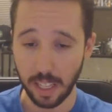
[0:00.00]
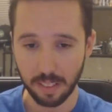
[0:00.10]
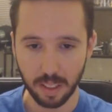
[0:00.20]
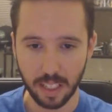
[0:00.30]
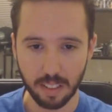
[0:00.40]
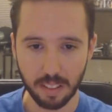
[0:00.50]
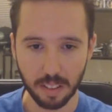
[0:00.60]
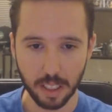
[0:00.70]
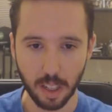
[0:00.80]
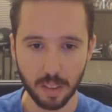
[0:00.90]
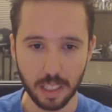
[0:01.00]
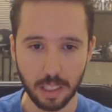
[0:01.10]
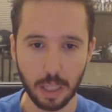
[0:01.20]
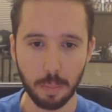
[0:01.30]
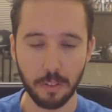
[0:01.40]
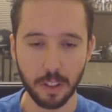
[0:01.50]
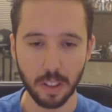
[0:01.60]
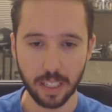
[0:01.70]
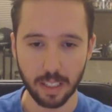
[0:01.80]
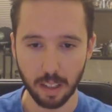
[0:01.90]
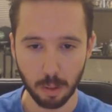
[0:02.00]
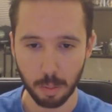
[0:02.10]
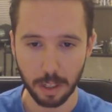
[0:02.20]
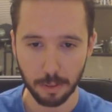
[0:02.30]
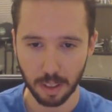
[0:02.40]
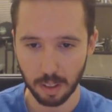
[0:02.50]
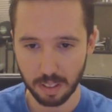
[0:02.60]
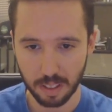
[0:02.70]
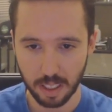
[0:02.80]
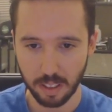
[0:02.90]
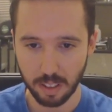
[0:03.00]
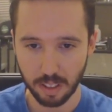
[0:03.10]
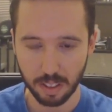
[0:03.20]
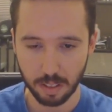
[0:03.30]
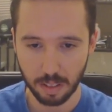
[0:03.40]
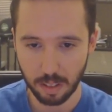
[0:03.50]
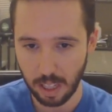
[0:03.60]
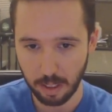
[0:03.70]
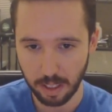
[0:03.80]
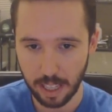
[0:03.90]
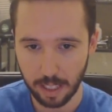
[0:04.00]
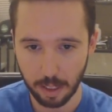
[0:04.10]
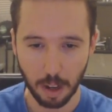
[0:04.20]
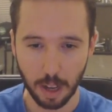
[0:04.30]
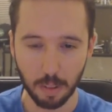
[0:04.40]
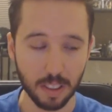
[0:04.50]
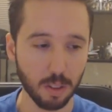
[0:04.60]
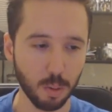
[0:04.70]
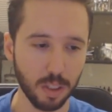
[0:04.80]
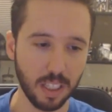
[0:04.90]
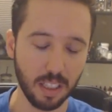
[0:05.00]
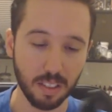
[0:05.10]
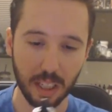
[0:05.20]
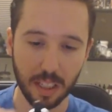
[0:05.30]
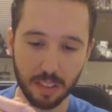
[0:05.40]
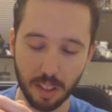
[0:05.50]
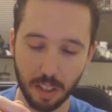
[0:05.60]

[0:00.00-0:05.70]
But it is a, it is a good all day vape if you like uh, root beer floats. Then you just you, you, you can't go wrong with this one, like I said.